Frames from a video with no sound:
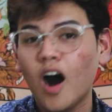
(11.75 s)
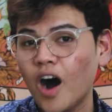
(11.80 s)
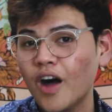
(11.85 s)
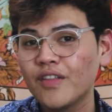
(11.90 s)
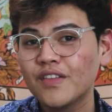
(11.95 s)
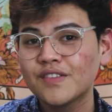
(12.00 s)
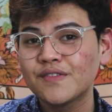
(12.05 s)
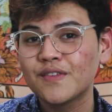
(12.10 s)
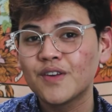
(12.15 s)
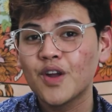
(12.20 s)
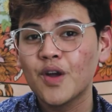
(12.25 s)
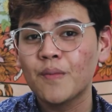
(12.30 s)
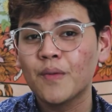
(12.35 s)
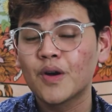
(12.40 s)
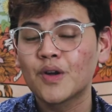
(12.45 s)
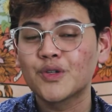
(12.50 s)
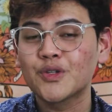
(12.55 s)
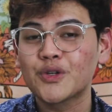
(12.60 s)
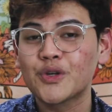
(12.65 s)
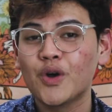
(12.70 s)
on this video, I'm
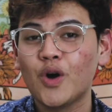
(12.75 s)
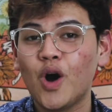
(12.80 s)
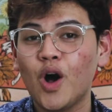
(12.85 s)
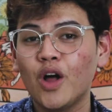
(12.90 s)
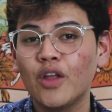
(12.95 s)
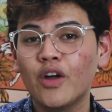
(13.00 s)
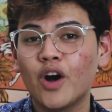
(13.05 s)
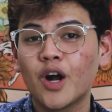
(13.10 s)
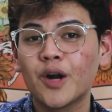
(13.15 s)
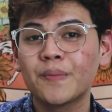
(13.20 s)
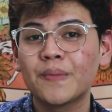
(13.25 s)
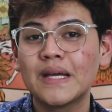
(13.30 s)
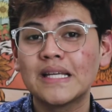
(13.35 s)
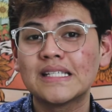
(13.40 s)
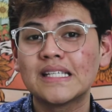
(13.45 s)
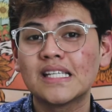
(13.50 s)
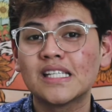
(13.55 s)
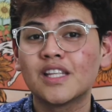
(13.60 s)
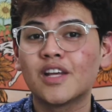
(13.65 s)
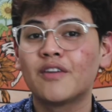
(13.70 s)
going to show you all the art
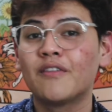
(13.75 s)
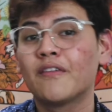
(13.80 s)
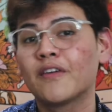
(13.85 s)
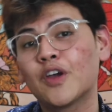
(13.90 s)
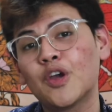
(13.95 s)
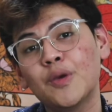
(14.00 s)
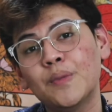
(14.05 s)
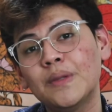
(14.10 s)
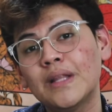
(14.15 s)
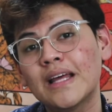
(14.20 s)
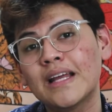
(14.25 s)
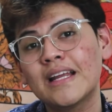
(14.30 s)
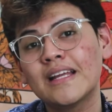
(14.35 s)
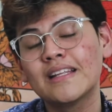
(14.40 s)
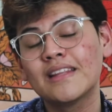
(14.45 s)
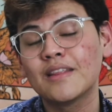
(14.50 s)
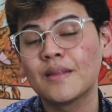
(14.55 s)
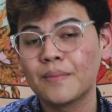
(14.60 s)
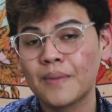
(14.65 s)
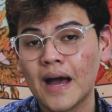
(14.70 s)
pieces that have accumulated
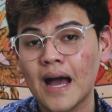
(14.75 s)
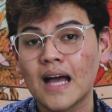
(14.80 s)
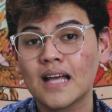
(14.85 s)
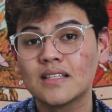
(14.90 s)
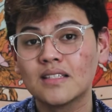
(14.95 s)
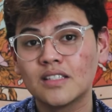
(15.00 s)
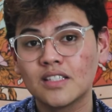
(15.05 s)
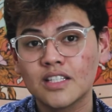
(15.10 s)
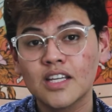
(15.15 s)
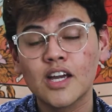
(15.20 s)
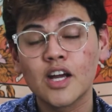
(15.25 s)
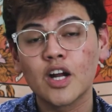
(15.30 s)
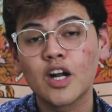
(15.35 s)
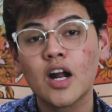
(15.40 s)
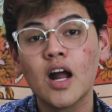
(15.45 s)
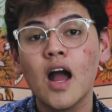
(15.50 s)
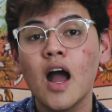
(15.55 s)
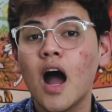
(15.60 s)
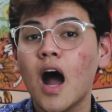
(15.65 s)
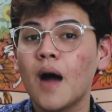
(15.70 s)
in the past
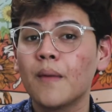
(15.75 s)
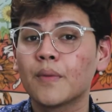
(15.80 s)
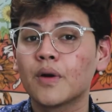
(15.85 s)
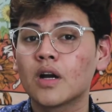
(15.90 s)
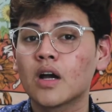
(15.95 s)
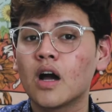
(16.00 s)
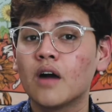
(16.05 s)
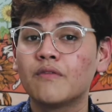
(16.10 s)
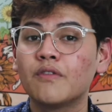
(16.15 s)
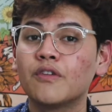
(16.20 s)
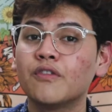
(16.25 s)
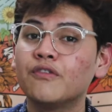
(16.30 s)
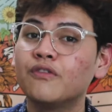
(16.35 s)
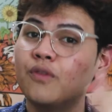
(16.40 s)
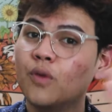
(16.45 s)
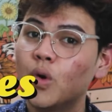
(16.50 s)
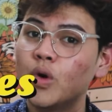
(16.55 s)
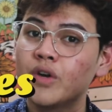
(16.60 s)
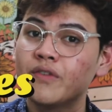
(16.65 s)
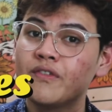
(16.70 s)
year. I'm going to cover
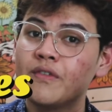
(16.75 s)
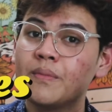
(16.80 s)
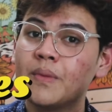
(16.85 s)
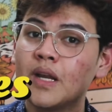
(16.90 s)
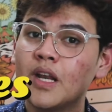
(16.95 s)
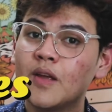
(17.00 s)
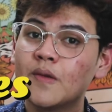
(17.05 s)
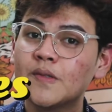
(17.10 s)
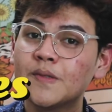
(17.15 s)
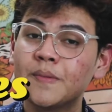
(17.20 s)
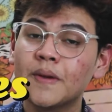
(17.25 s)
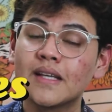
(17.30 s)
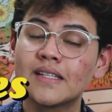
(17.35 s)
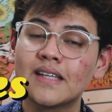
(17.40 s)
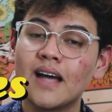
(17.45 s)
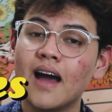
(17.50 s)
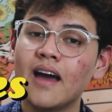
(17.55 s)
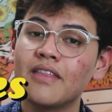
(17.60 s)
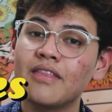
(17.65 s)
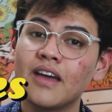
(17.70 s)
4 different mediums because
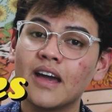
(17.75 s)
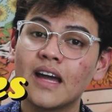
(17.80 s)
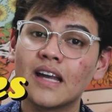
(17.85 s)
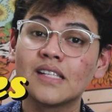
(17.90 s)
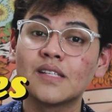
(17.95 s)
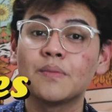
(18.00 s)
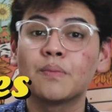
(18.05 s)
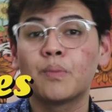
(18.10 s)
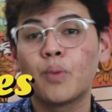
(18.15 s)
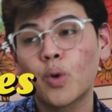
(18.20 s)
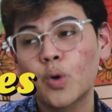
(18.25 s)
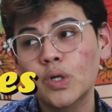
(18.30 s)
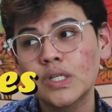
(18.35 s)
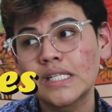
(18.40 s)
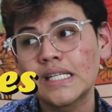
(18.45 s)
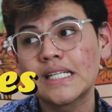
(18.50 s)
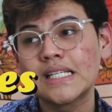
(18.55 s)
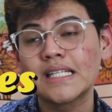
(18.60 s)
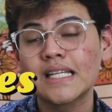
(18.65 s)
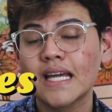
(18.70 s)
I think it is
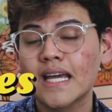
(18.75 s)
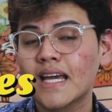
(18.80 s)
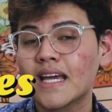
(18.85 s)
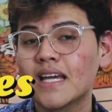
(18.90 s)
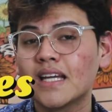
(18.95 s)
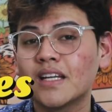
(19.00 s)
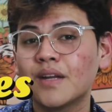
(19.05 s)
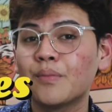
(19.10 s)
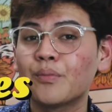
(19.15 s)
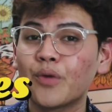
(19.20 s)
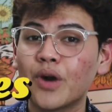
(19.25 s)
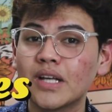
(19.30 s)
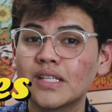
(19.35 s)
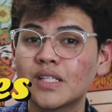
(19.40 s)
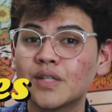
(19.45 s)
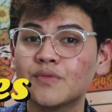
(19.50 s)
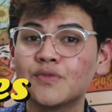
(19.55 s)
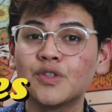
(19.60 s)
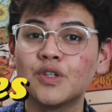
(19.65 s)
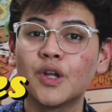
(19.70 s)
important and
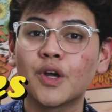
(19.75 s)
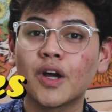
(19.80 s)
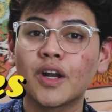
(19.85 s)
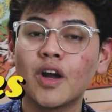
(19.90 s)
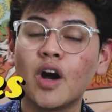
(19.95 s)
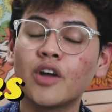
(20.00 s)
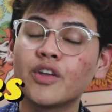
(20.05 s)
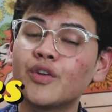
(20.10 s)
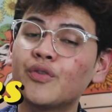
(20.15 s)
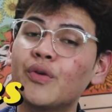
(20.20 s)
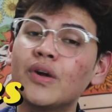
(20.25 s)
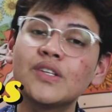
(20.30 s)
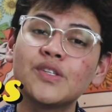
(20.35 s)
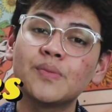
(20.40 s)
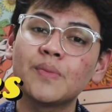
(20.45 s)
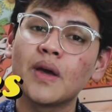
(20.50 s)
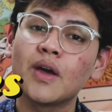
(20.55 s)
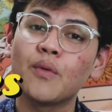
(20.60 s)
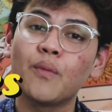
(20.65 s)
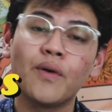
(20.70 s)
impressive to look at on your
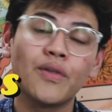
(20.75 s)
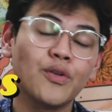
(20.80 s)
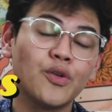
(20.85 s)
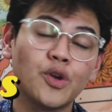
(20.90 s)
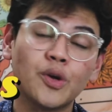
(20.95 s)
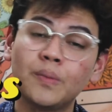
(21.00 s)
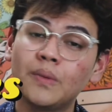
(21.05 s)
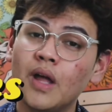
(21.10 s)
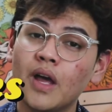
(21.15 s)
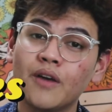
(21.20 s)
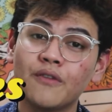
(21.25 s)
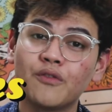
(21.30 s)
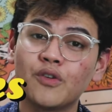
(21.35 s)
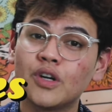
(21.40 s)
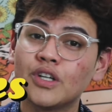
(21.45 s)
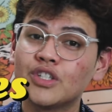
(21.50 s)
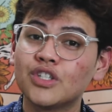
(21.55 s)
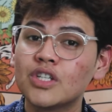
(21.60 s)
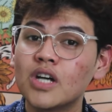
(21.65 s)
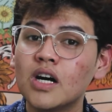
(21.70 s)
resume, whether you're applying for
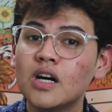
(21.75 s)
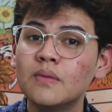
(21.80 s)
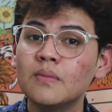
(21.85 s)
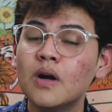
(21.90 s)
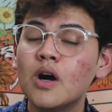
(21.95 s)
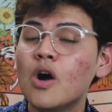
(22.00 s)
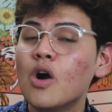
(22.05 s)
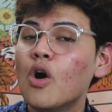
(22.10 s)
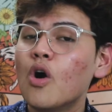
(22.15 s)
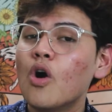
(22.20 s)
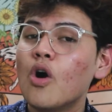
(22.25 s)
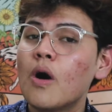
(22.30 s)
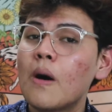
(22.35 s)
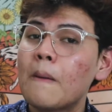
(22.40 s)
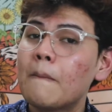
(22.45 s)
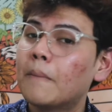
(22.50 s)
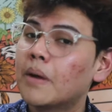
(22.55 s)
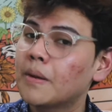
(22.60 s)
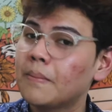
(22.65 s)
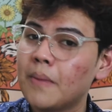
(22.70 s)
a job.
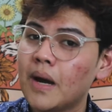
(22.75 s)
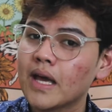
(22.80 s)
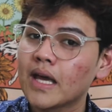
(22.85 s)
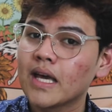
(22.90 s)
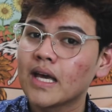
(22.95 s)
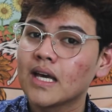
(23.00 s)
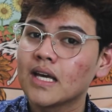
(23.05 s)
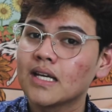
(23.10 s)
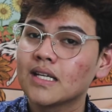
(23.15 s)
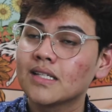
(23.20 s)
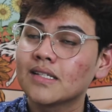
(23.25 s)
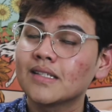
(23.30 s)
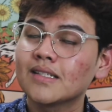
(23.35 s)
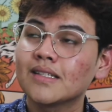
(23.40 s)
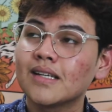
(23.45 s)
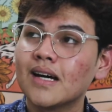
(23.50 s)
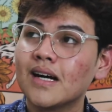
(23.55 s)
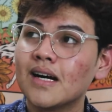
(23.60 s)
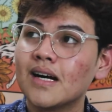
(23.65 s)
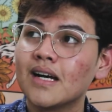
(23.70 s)
But in my case,
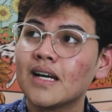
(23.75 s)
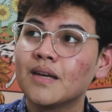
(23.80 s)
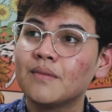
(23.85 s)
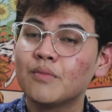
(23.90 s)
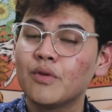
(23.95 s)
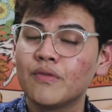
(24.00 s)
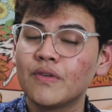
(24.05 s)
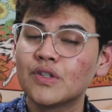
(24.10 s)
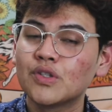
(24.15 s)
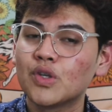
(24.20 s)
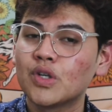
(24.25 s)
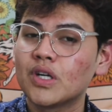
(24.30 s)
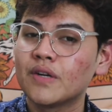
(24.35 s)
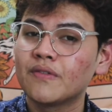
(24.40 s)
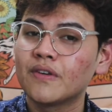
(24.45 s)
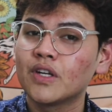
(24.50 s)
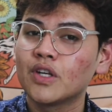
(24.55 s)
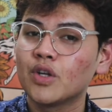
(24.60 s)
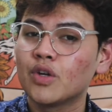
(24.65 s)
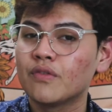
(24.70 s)
I'm moving to a
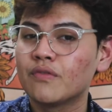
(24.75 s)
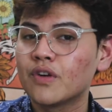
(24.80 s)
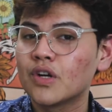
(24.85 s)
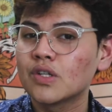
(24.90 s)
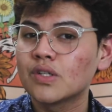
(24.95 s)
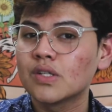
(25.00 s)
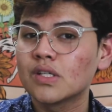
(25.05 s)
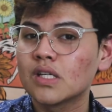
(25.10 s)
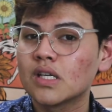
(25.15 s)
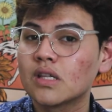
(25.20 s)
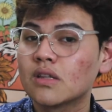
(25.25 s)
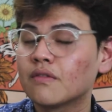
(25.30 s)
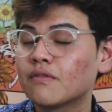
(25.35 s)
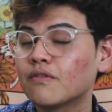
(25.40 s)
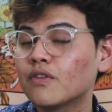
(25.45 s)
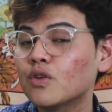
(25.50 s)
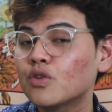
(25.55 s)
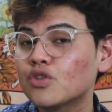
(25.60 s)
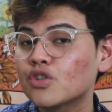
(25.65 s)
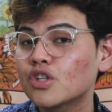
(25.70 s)
different university in the
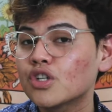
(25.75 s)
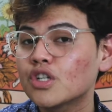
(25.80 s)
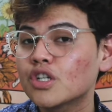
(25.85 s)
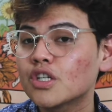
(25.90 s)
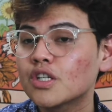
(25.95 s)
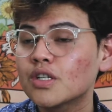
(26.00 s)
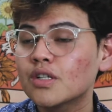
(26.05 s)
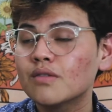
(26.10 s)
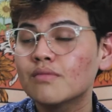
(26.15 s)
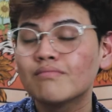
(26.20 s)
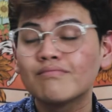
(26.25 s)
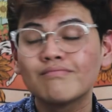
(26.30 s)
future,